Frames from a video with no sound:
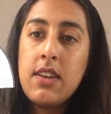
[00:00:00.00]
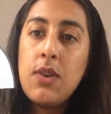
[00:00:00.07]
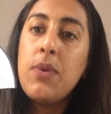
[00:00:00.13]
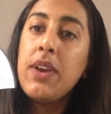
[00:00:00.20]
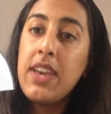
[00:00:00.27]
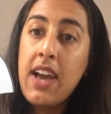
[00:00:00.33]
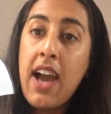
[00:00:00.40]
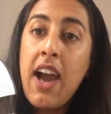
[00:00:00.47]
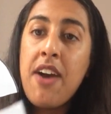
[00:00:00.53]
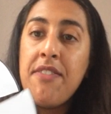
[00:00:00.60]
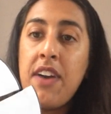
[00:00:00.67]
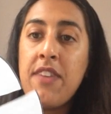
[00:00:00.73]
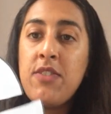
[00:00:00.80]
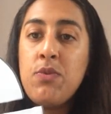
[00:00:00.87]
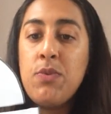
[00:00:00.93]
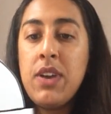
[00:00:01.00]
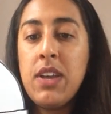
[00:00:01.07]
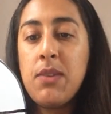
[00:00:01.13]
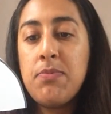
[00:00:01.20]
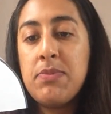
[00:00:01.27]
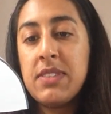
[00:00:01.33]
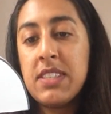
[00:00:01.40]
We have, haven't we?
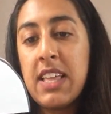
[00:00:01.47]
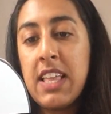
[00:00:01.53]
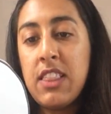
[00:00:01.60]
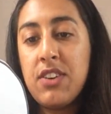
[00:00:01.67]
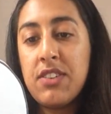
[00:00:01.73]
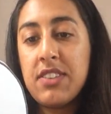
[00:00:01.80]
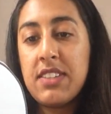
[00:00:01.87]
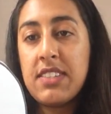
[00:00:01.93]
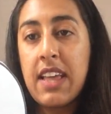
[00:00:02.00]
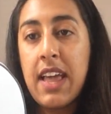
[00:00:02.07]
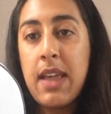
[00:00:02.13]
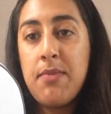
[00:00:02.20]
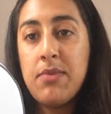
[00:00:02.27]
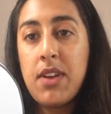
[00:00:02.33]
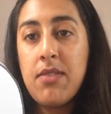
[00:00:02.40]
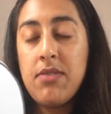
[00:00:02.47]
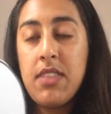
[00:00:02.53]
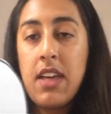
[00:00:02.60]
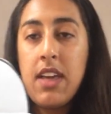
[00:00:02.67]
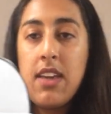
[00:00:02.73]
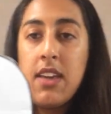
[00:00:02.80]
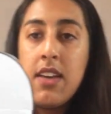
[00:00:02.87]
Because they look the same, don't
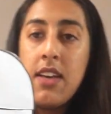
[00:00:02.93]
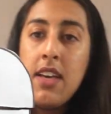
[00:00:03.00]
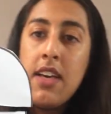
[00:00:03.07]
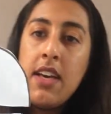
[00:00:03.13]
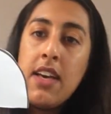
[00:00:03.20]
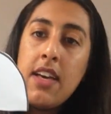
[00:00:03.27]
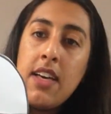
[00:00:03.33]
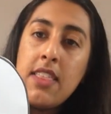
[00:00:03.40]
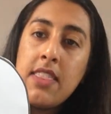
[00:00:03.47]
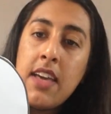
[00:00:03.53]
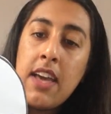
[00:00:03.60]
they?